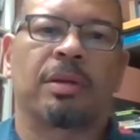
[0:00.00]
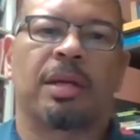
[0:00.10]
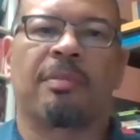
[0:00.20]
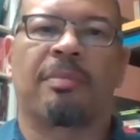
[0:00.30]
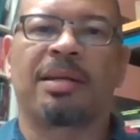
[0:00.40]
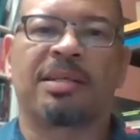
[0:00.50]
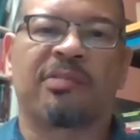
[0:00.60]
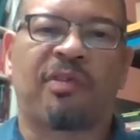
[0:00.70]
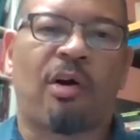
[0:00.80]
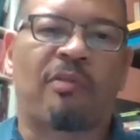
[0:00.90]
It might
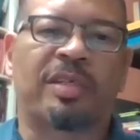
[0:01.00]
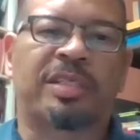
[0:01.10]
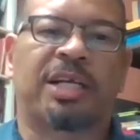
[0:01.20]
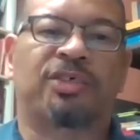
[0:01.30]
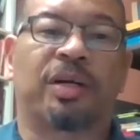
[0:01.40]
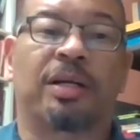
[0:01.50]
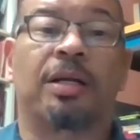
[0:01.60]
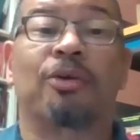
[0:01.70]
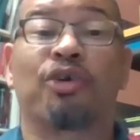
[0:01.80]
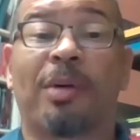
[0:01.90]
devolve, etc.
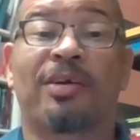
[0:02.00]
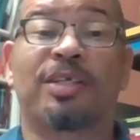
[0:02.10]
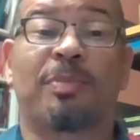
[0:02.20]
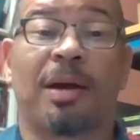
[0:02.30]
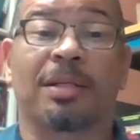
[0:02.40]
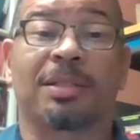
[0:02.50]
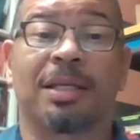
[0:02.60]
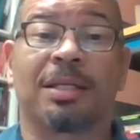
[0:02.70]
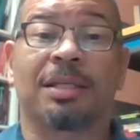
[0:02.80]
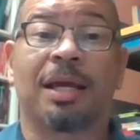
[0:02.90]
So my response
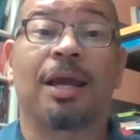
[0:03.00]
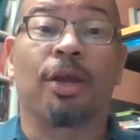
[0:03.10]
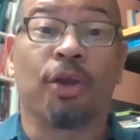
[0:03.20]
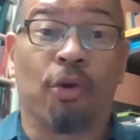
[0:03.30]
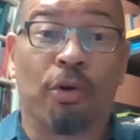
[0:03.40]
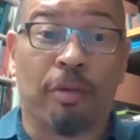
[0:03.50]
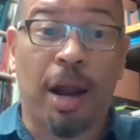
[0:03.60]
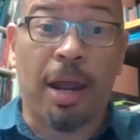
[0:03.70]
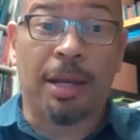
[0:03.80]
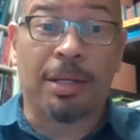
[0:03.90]
is, you're
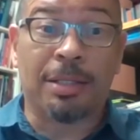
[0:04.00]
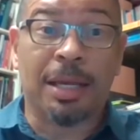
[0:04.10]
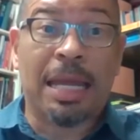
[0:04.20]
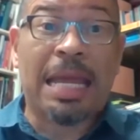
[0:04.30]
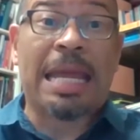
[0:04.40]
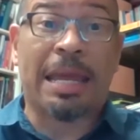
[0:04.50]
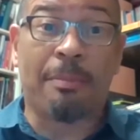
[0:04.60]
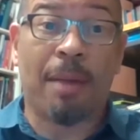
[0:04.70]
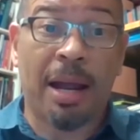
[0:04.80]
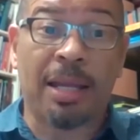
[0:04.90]
right, it
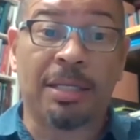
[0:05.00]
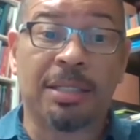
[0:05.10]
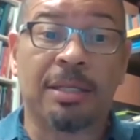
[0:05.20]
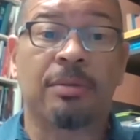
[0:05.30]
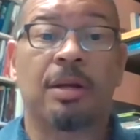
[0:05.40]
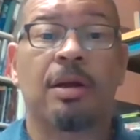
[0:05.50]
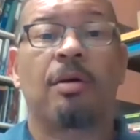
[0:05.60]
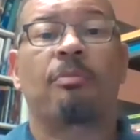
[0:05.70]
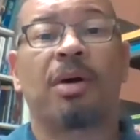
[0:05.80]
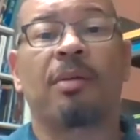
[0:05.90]
might.
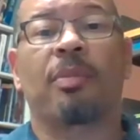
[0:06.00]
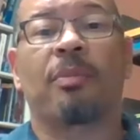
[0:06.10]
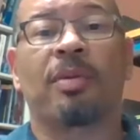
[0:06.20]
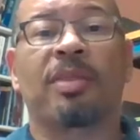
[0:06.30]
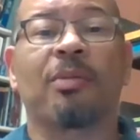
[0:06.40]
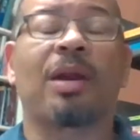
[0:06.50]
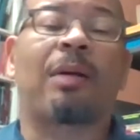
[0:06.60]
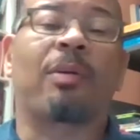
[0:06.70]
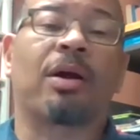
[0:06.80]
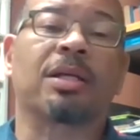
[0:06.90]
But then what
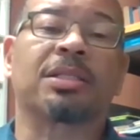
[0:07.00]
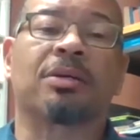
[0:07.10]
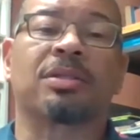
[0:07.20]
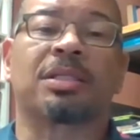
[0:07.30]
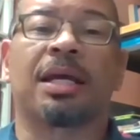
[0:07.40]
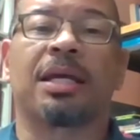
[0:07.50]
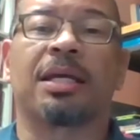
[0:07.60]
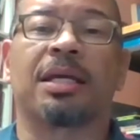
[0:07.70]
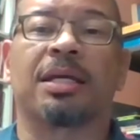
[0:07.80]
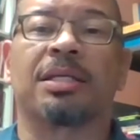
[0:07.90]
I would also say
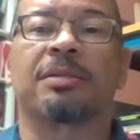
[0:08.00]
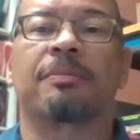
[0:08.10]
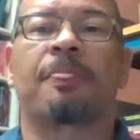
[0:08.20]
is,